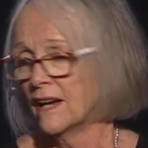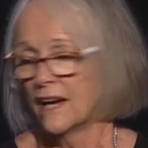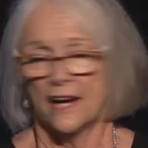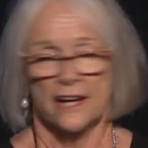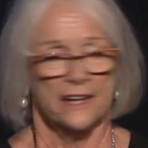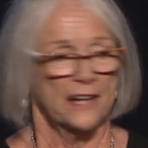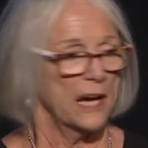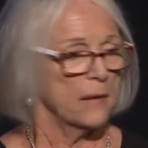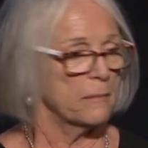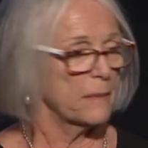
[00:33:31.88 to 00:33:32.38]

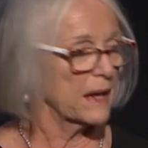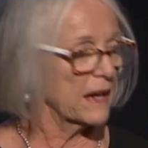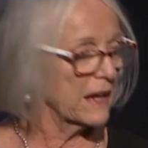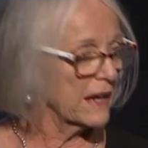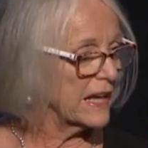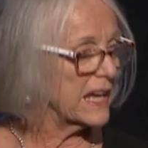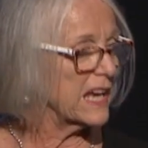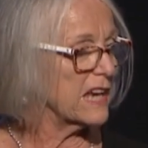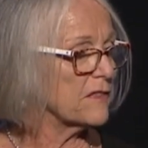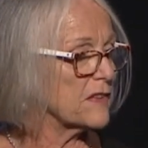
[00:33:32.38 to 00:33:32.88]
And I
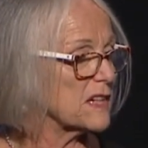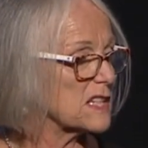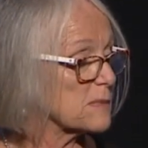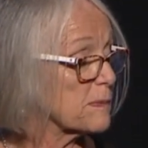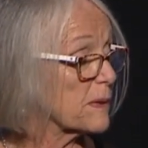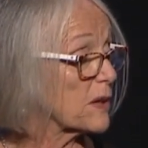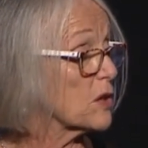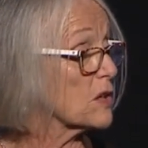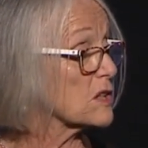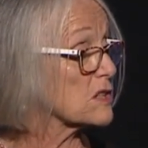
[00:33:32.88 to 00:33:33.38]
believe it's
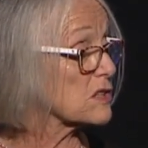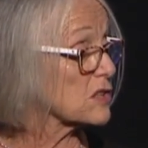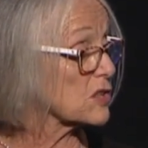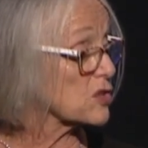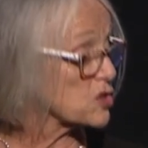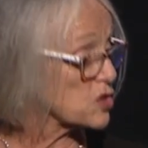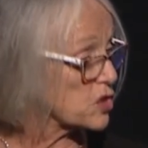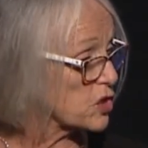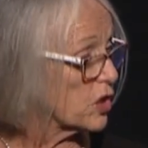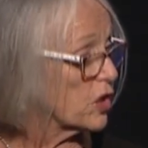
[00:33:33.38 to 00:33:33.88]
because the
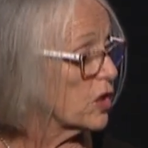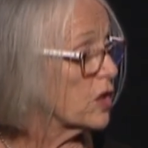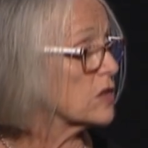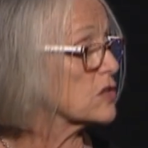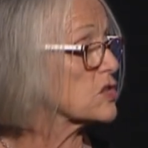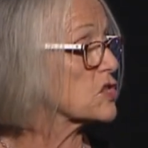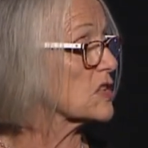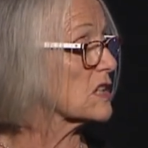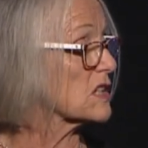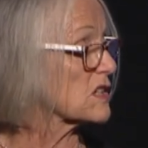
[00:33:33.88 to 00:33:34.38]

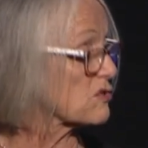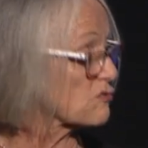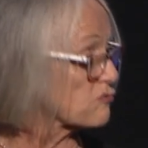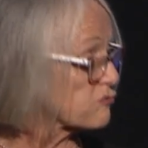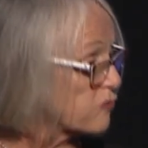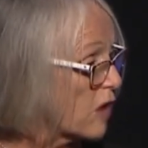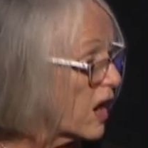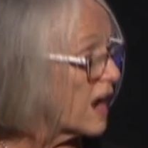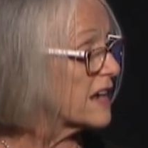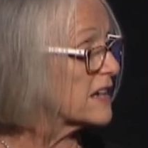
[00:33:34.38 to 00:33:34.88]
church is
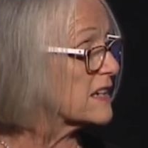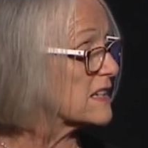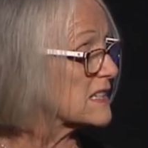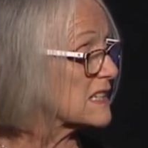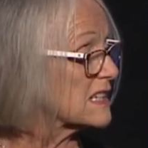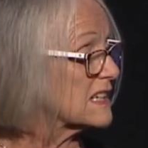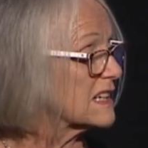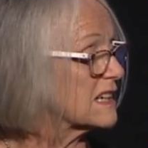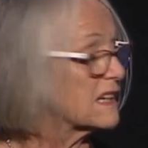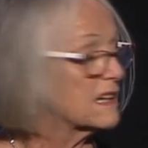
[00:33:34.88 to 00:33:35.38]

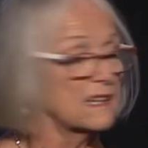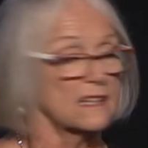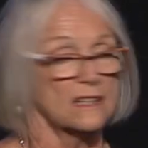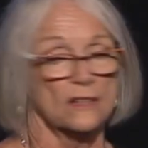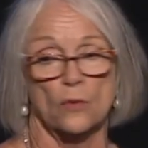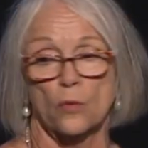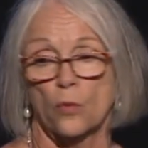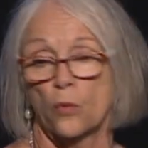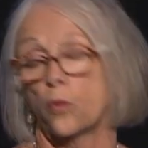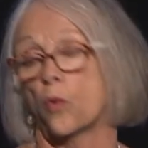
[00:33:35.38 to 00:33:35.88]
rising in
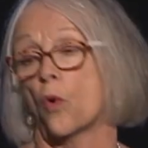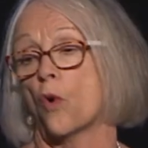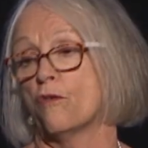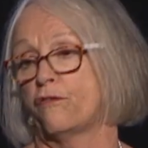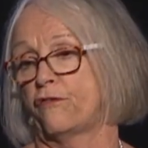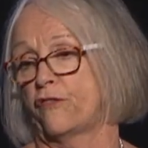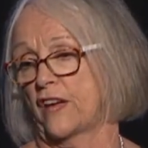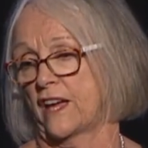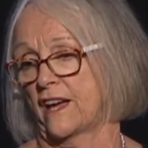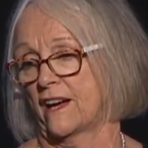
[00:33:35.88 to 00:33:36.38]

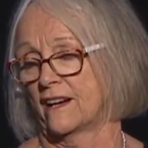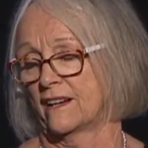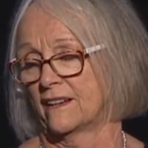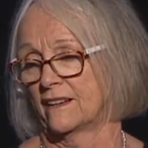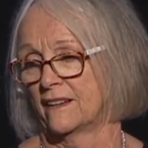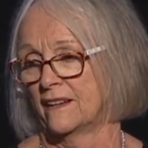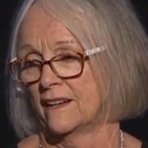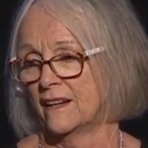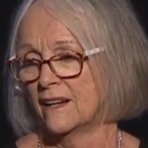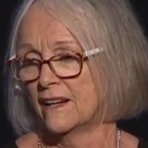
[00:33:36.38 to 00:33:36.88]
warfare.
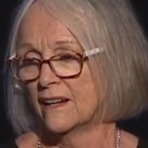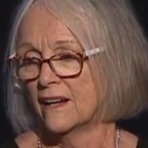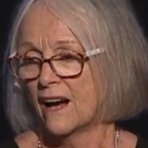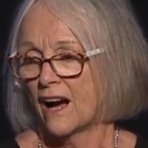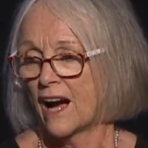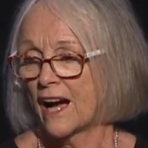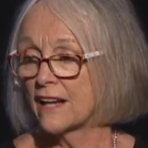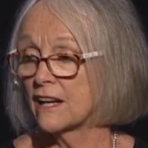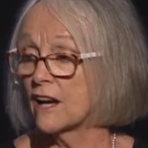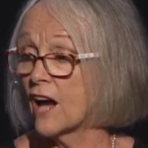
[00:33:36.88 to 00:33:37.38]

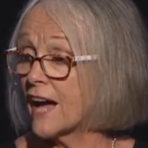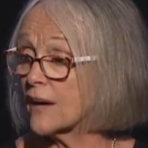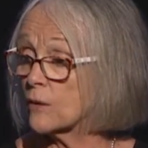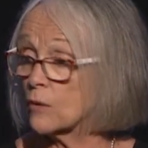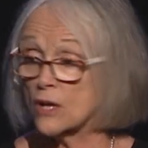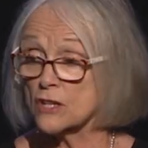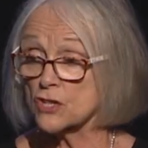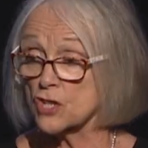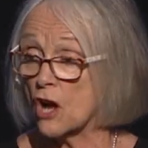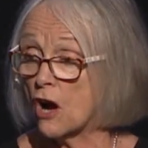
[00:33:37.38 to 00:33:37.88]
I like
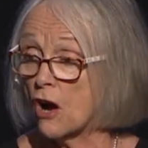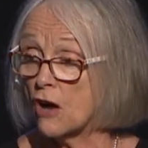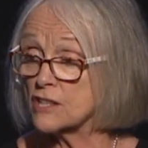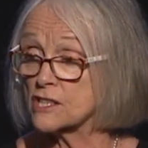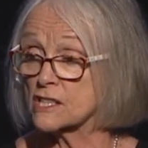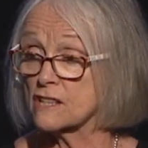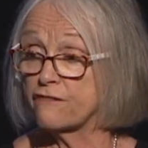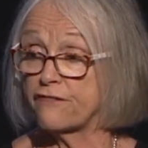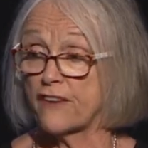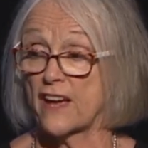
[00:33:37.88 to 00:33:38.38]
what
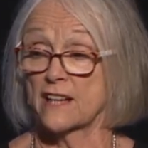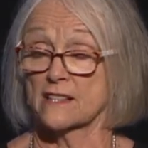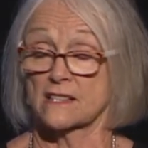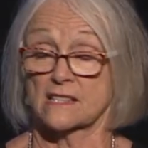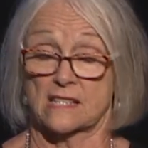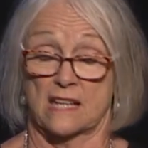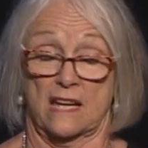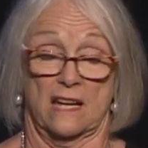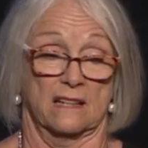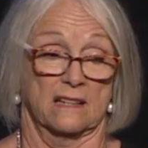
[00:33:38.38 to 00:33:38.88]
Jehoshaphat
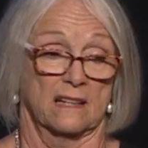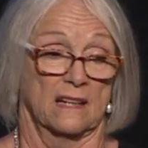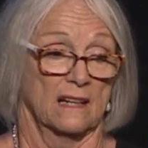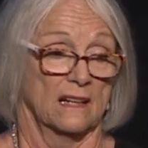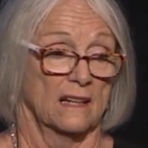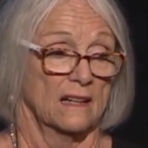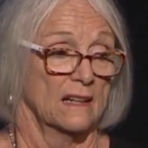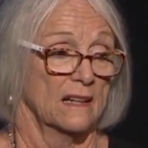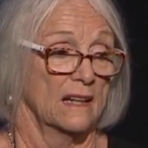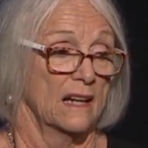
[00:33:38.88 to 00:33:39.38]
said.
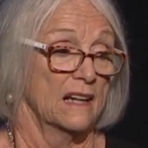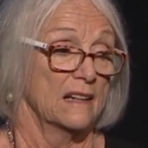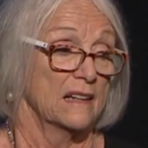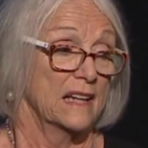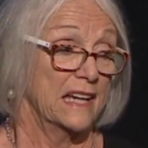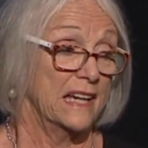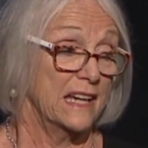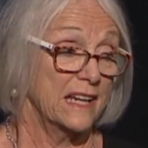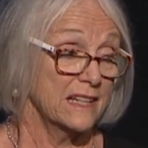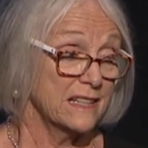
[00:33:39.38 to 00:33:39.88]

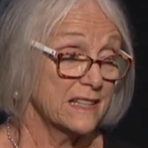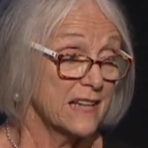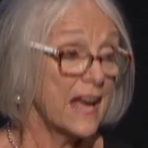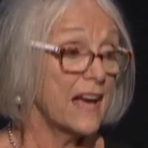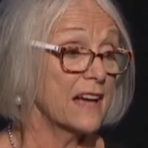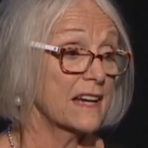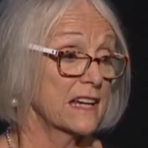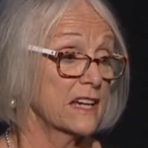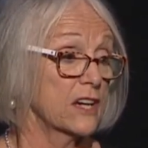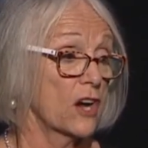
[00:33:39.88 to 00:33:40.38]
He
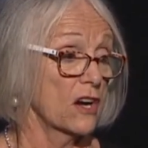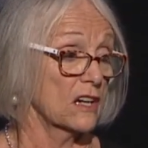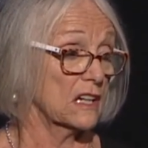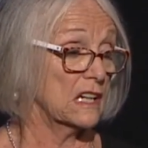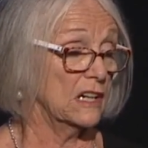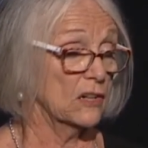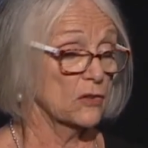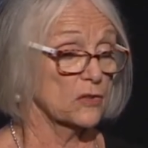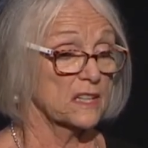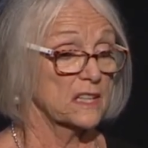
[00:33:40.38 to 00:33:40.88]
nearly got
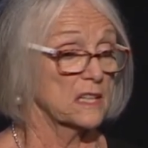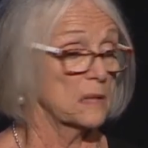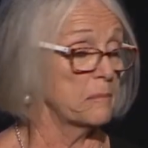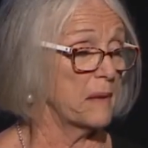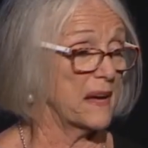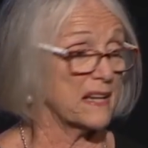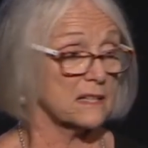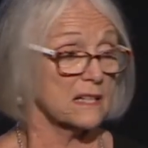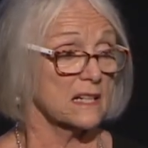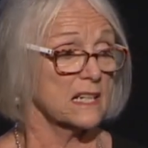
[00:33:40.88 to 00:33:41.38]
killed in a
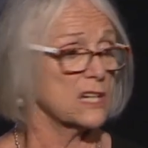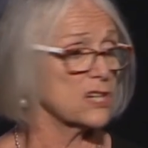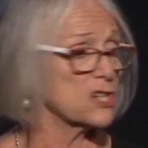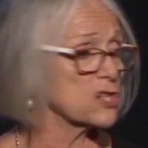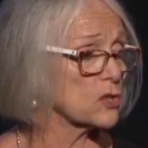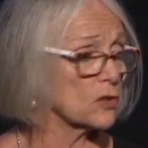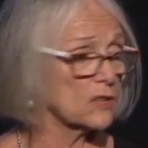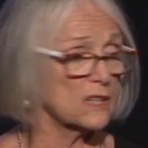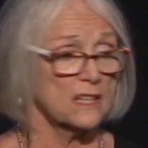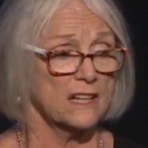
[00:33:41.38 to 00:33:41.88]
battle he
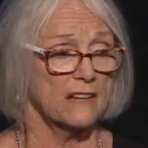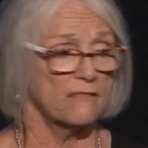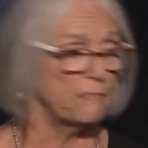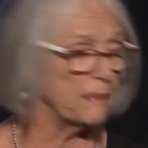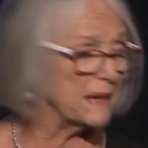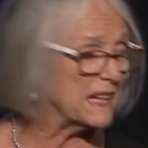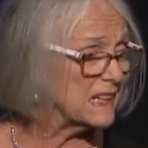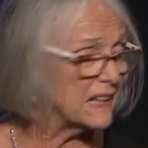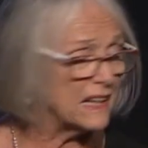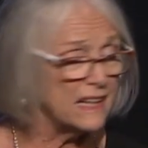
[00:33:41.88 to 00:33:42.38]
shouldn't have
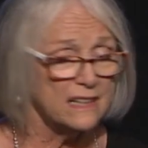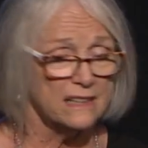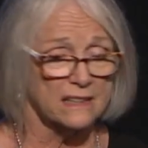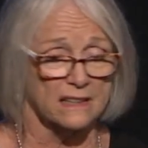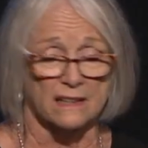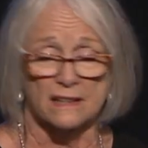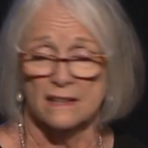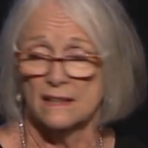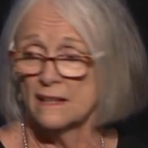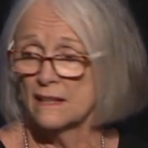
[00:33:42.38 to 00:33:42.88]
been in.
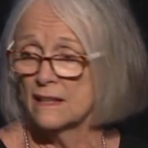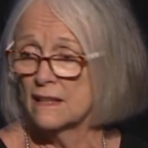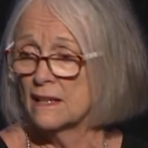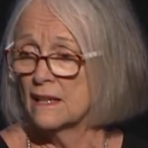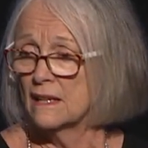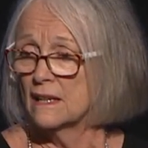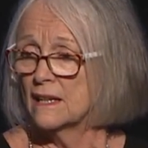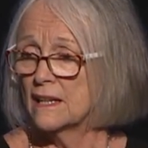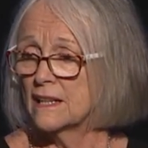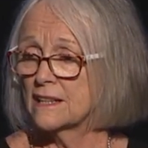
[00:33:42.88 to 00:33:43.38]

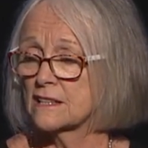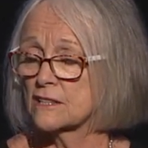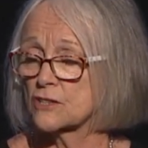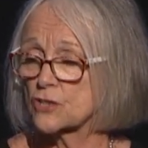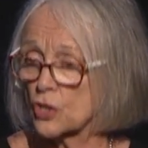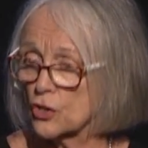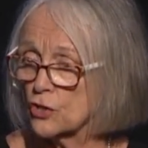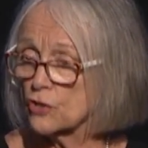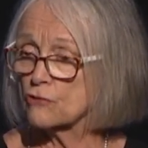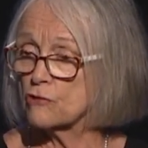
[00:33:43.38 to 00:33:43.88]
And in
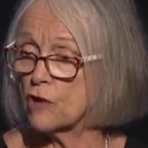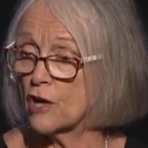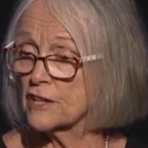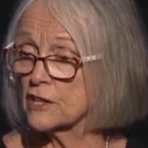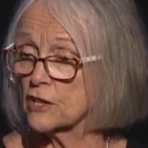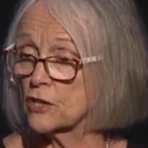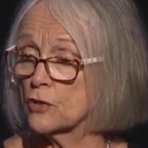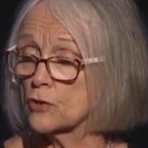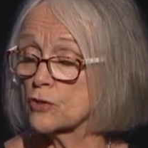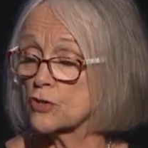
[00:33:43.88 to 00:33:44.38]
2
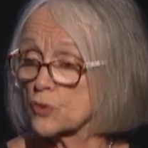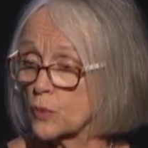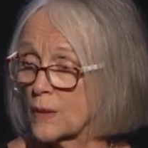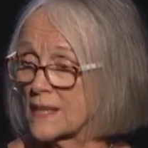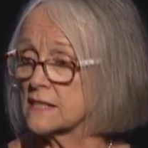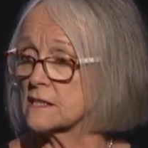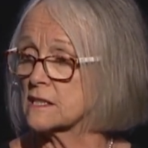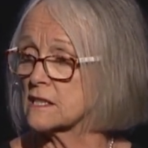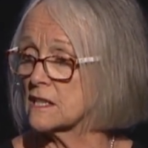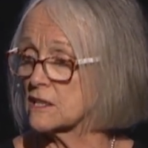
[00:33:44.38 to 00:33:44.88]
Chronicles
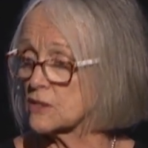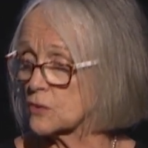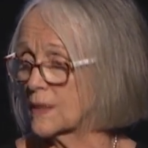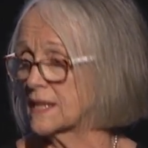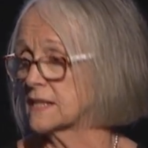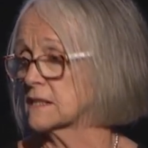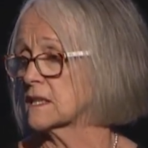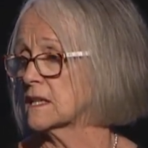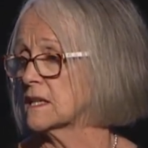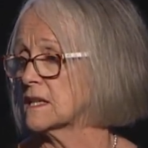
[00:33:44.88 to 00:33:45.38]
20
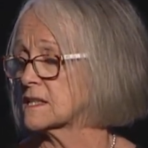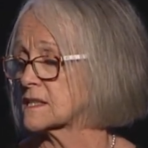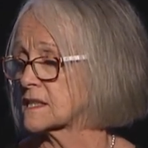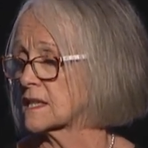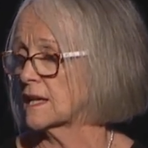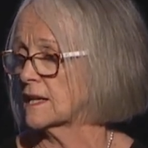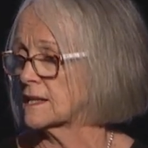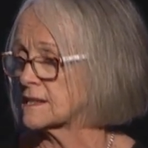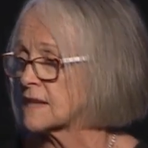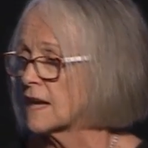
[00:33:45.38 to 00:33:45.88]
20, he
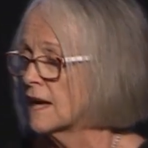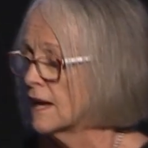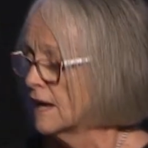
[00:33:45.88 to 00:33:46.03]
says,